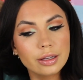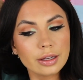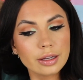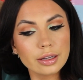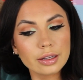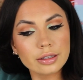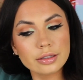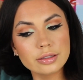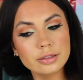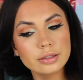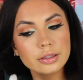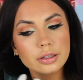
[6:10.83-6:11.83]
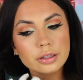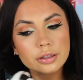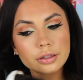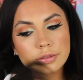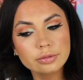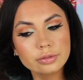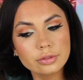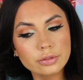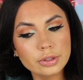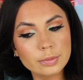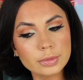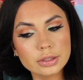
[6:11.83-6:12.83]
And oh,
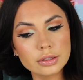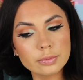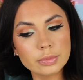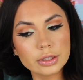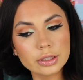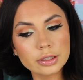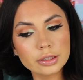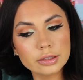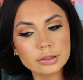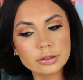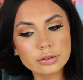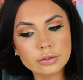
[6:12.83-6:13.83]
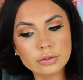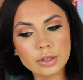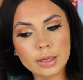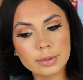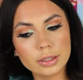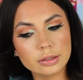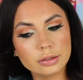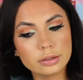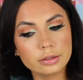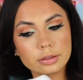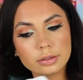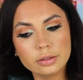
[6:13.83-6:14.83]
I missed a piece. Grab it.
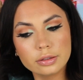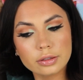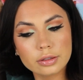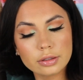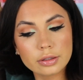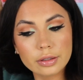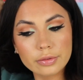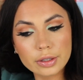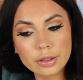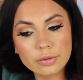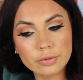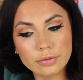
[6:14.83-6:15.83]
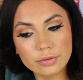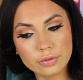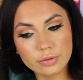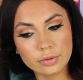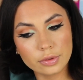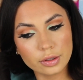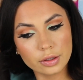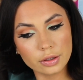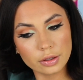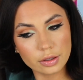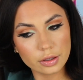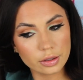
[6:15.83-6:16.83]
There we go.
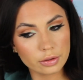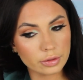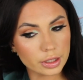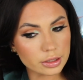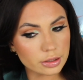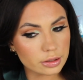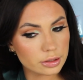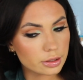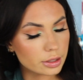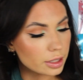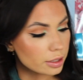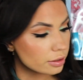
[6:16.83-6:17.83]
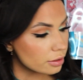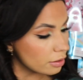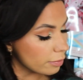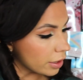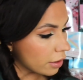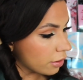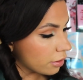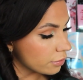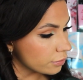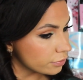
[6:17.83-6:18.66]
Right to the end of the barrel.